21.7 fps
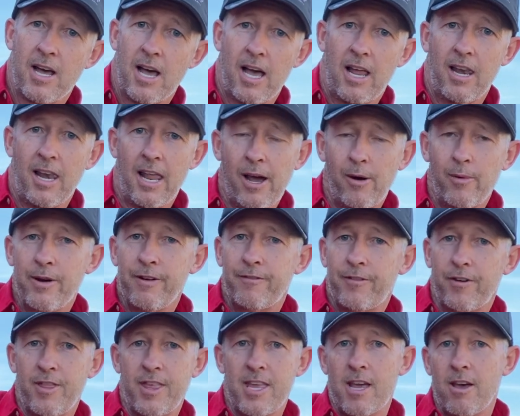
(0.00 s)
allowing
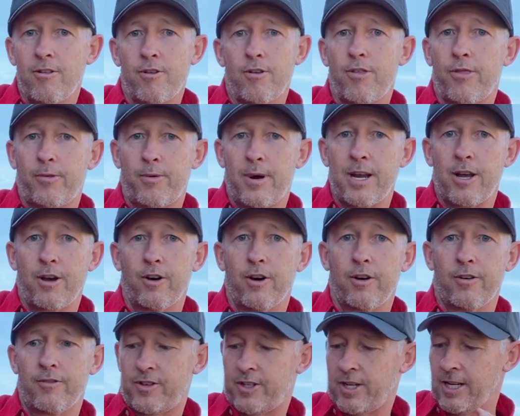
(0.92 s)
for the other three
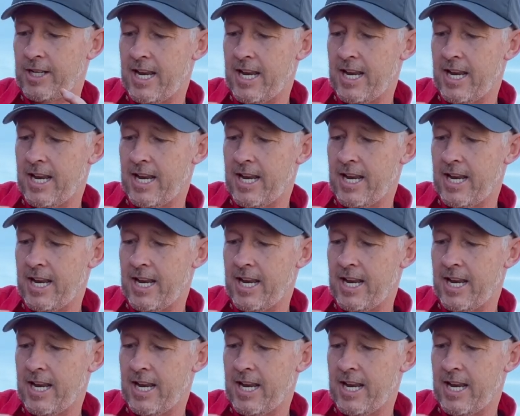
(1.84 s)
hooves to